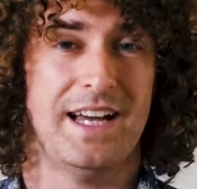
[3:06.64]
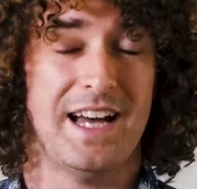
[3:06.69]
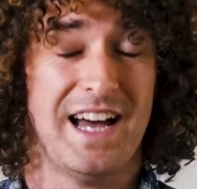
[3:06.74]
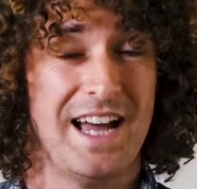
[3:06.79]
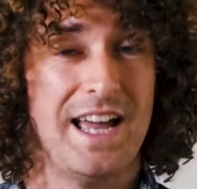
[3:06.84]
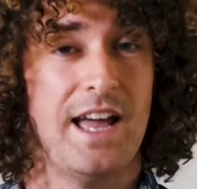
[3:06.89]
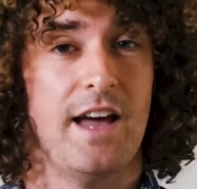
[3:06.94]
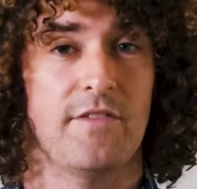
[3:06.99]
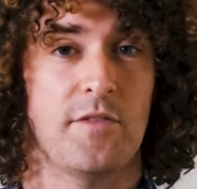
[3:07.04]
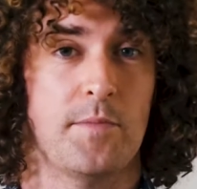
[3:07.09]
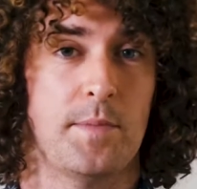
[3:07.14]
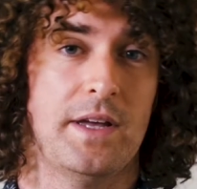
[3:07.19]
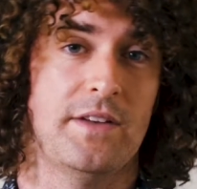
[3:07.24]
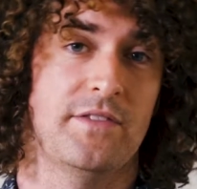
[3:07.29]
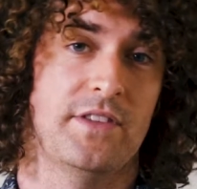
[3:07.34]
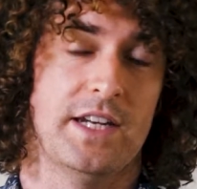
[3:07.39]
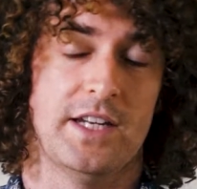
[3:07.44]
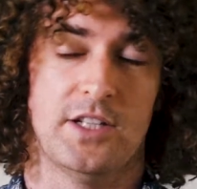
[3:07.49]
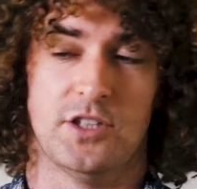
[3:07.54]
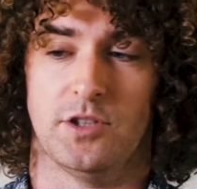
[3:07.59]
I have a bit of
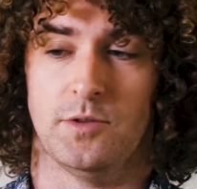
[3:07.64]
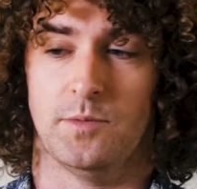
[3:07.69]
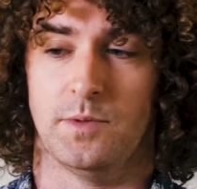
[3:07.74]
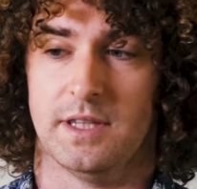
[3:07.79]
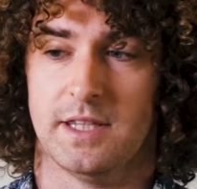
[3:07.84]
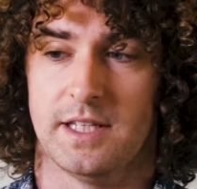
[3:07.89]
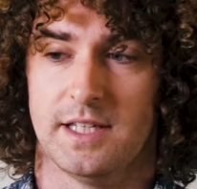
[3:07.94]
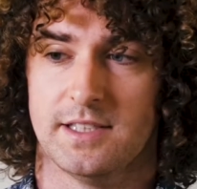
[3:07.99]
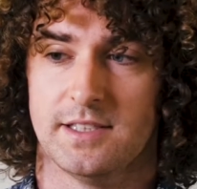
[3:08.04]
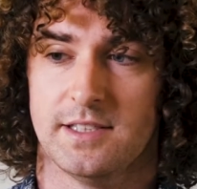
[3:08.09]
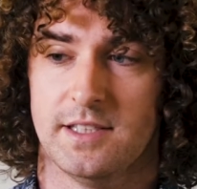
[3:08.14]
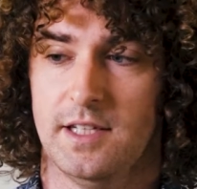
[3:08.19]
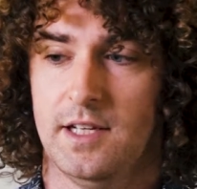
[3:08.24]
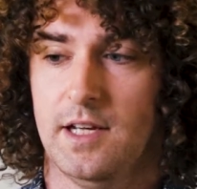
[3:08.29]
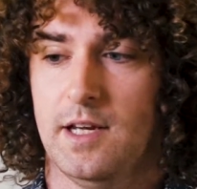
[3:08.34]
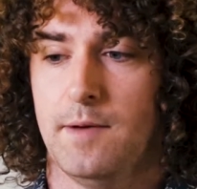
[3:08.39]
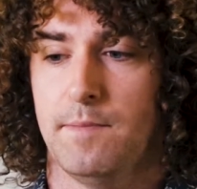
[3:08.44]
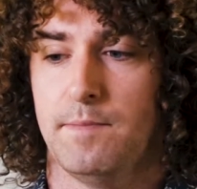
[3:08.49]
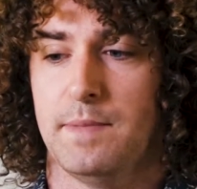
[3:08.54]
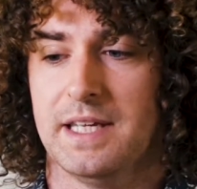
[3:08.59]
an issue with this
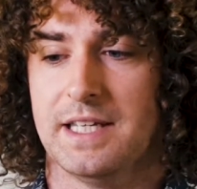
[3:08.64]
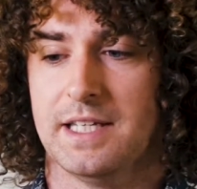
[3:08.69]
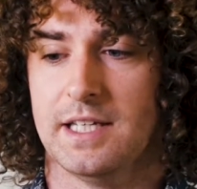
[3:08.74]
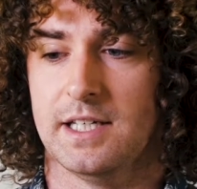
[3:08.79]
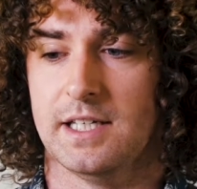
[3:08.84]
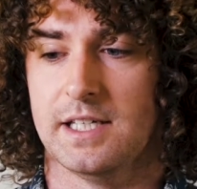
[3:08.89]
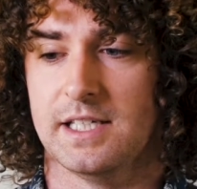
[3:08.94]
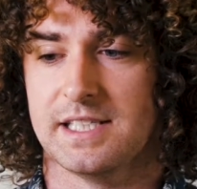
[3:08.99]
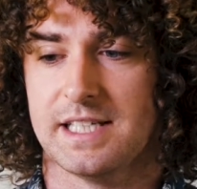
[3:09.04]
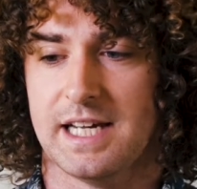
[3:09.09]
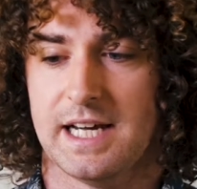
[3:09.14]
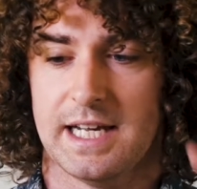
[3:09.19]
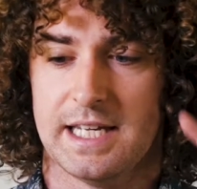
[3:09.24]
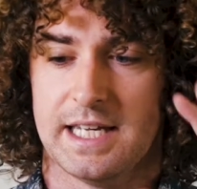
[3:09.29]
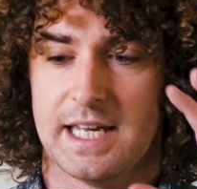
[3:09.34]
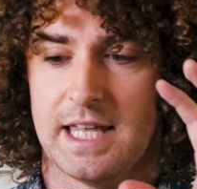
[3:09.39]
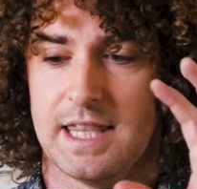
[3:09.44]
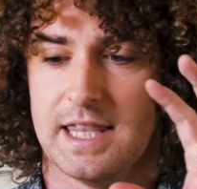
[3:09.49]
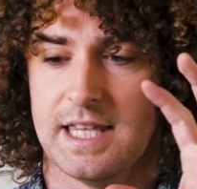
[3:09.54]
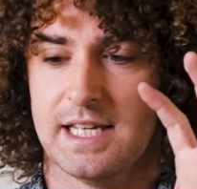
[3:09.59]
because I
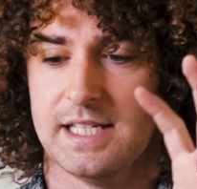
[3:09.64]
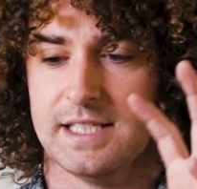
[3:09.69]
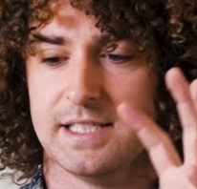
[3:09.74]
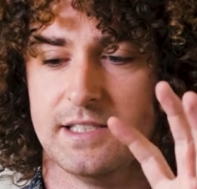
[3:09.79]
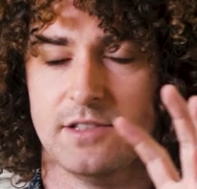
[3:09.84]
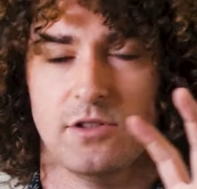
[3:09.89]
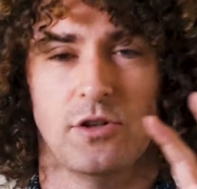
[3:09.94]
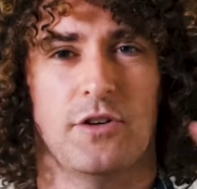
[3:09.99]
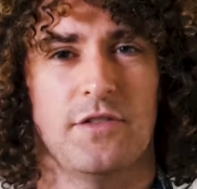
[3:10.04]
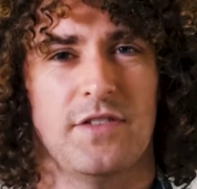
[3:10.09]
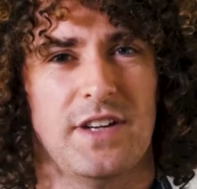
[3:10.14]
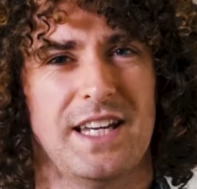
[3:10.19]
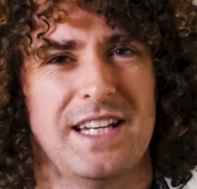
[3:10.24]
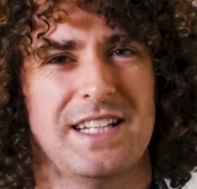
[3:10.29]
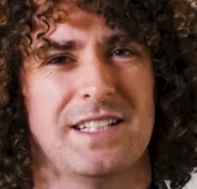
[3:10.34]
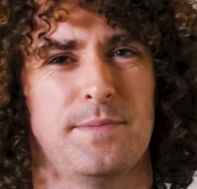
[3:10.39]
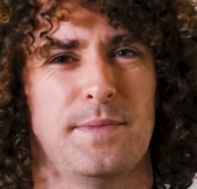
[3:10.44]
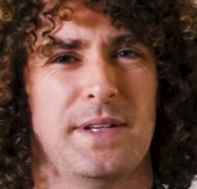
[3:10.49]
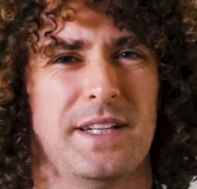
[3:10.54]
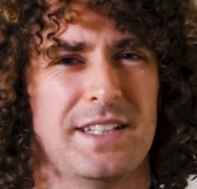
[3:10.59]
get this sort of
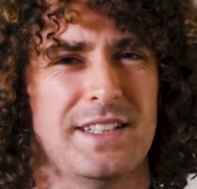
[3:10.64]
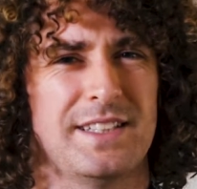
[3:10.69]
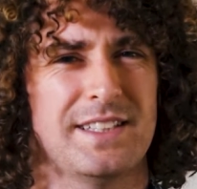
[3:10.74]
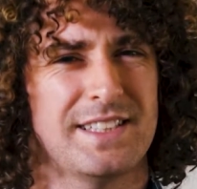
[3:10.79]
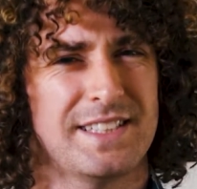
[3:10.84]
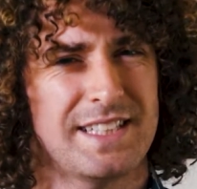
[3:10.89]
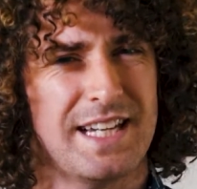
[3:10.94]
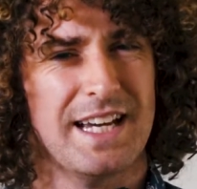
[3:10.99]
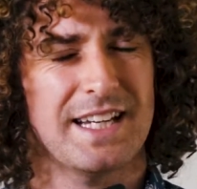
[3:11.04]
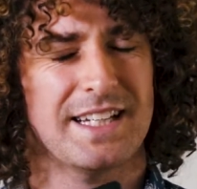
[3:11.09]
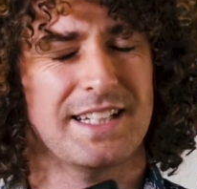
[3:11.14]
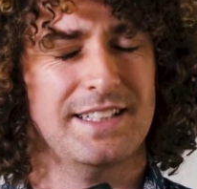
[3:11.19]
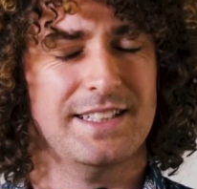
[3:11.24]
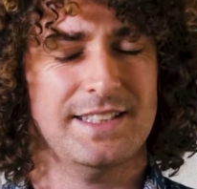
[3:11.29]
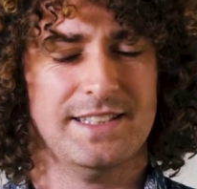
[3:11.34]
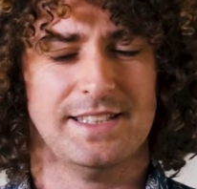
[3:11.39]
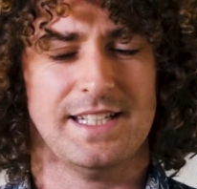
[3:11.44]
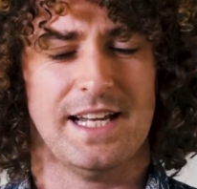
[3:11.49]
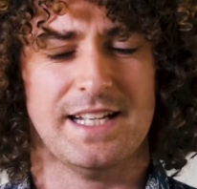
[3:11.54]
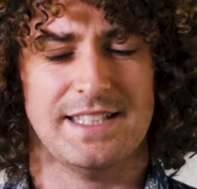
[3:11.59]
intermittent
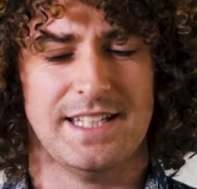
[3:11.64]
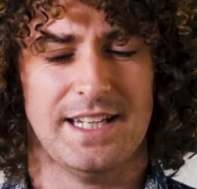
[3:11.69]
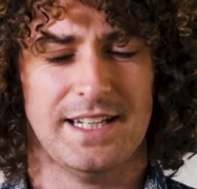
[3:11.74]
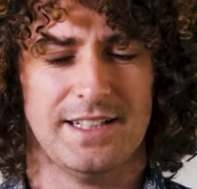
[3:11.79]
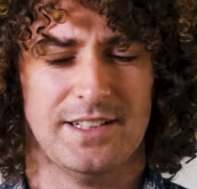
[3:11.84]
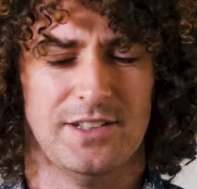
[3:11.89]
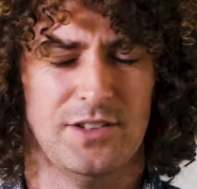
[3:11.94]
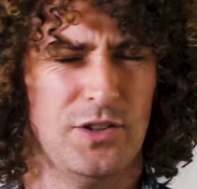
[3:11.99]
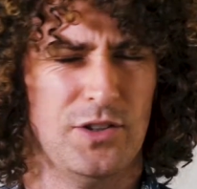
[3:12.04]
static